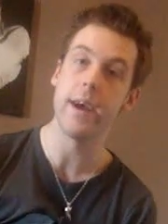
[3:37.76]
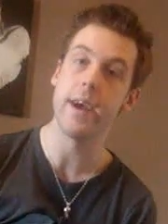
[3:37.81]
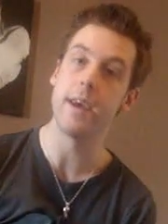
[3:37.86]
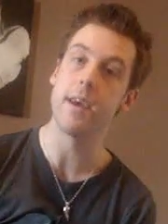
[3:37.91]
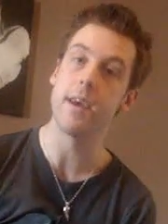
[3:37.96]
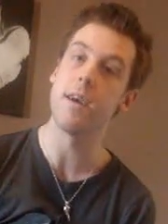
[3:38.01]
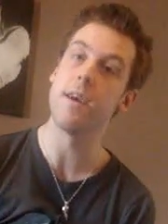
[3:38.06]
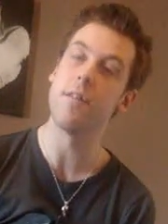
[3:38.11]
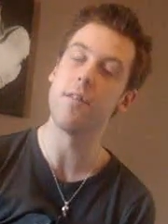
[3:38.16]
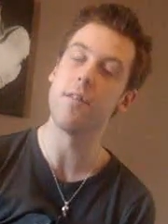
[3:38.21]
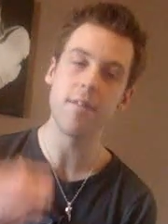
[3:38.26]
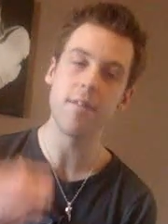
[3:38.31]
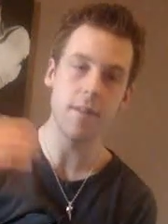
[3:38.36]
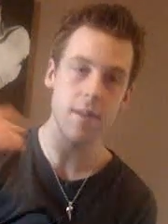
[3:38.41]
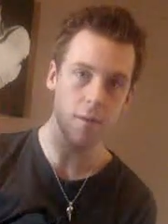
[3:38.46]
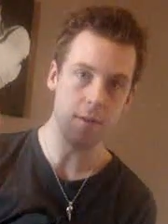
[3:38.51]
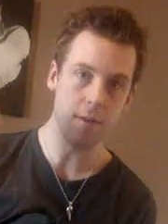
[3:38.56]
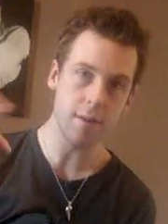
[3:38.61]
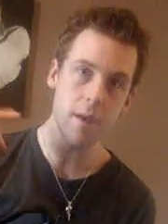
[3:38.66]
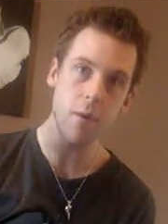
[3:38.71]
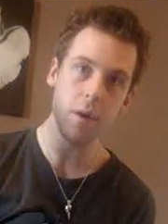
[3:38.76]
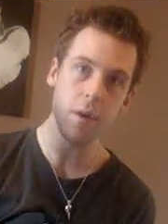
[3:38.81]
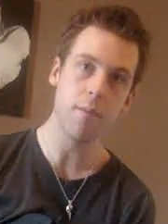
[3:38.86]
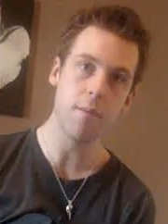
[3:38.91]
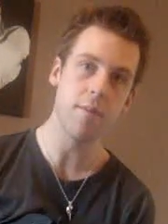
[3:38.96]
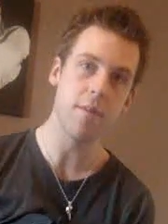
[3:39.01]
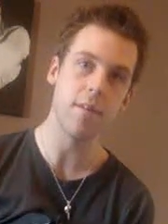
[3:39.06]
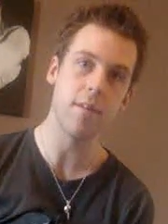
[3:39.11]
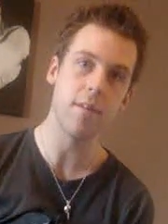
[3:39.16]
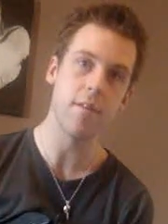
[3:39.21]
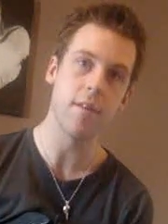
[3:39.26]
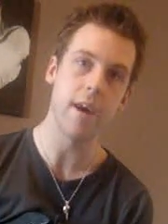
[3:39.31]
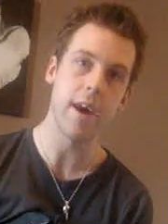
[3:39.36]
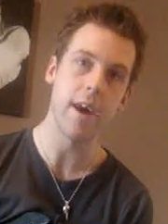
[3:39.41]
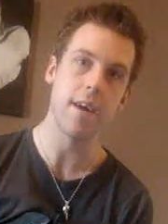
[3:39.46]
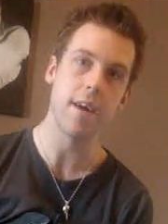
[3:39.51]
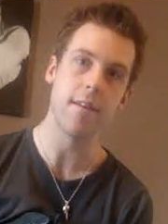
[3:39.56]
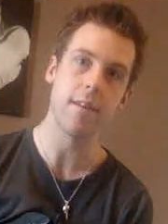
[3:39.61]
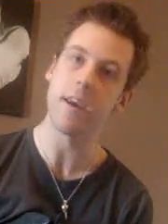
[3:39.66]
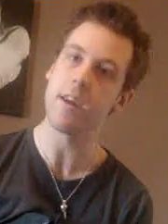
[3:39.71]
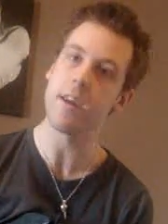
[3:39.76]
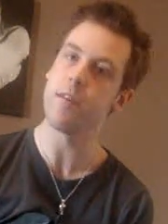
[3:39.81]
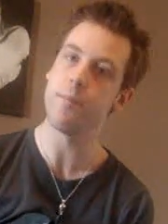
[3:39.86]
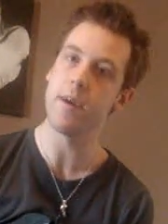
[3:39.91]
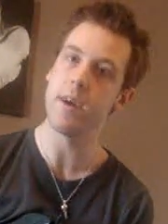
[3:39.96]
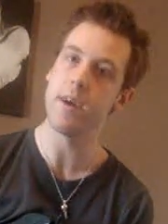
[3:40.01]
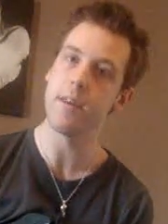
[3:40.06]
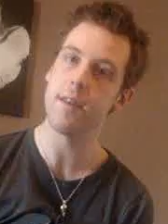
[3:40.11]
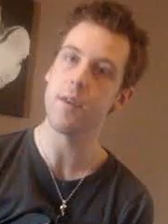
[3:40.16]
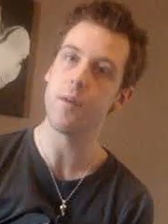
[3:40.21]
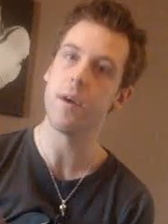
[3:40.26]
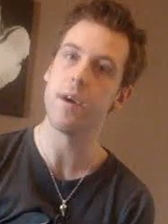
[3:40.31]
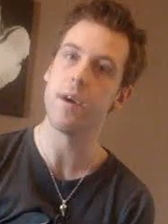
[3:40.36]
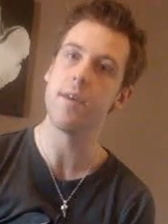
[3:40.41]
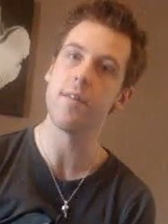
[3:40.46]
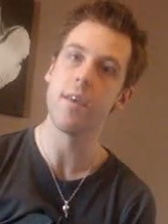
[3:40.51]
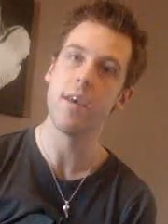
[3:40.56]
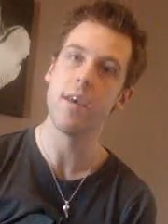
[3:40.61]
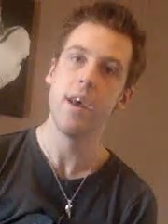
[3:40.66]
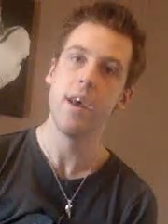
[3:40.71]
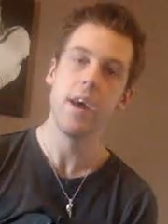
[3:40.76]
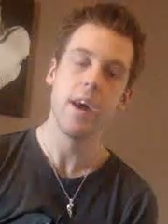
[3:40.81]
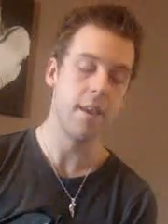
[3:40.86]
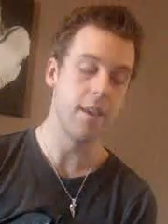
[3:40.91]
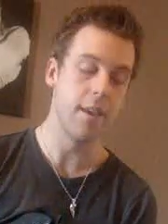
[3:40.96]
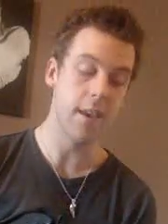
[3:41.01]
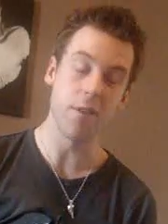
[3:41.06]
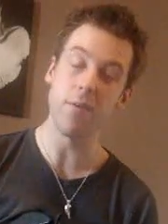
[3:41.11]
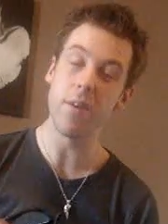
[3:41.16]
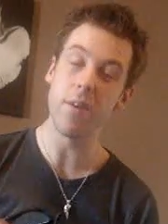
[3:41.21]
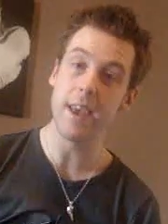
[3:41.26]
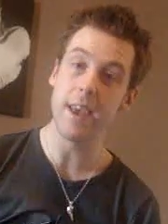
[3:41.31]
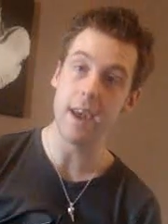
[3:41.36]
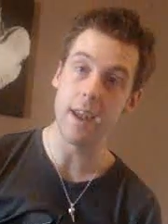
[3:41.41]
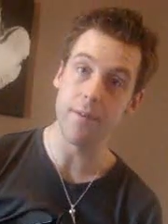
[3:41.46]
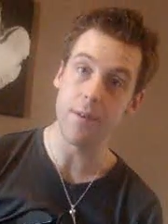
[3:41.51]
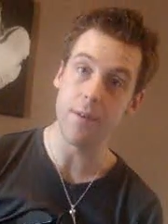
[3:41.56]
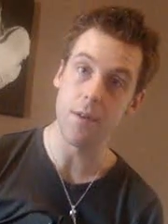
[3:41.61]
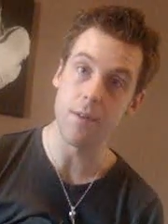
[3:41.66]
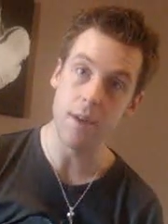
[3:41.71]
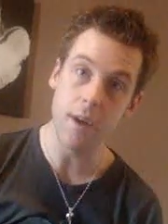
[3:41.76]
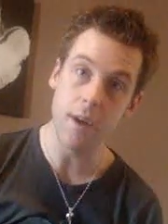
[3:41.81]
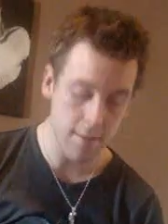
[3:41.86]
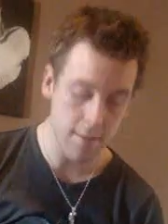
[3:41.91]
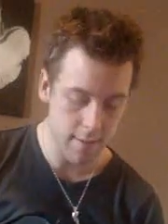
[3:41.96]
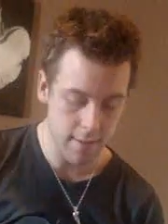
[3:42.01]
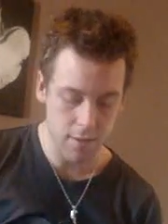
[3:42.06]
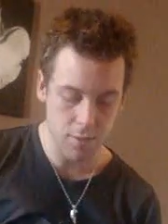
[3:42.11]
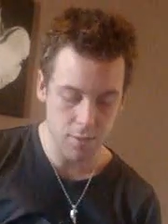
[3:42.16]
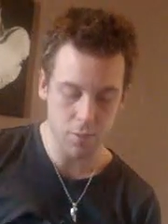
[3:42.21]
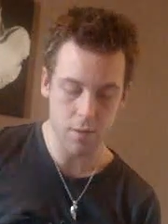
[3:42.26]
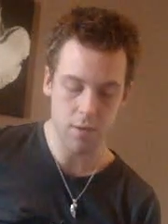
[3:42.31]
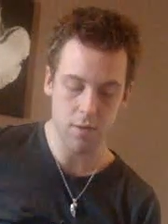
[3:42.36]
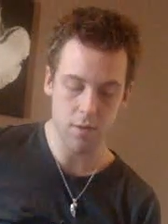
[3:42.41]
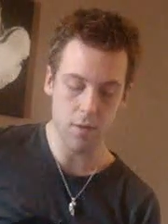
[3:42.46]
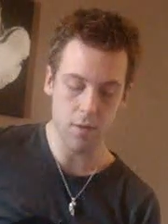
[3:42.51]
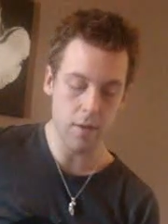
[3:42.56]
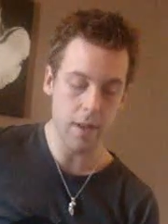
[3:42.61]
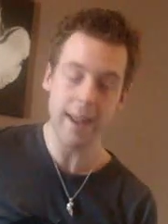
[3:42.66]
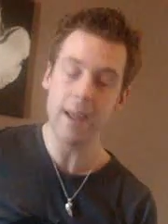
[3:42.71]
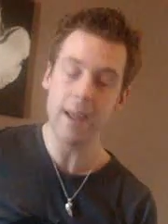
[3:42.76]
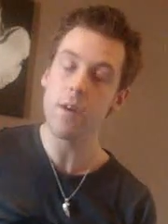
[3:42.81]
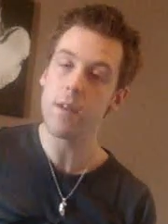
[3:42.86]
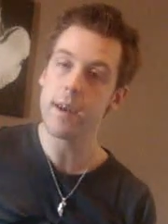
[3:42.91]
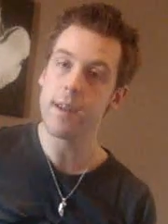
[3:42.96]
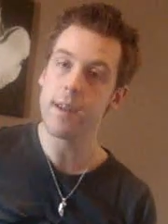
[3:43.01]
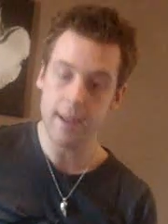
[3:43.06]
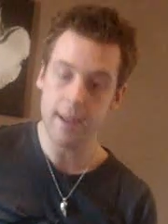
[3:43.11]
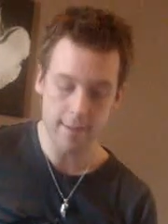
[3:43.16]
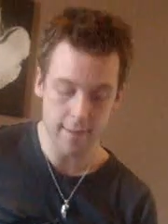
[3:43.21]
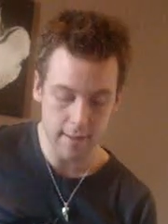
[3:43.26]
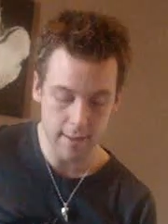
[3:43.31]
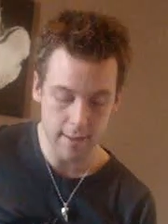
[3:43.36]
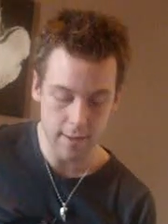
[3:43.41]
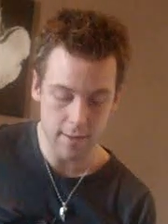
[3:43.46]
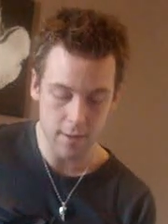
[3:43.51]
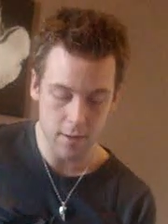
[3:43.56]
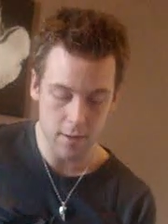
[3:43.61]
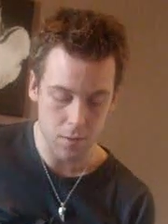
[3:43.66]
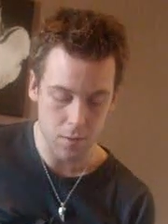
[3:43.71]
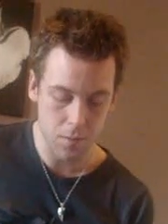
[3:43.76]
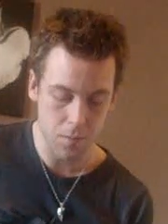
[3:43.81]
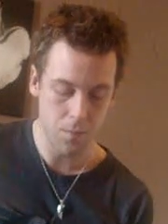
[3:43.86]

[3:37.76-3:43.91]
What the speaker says: playing, and just see what comes into your head, kind of melody-wise. And you can really kind of go nuts in this one. So little ideas like this,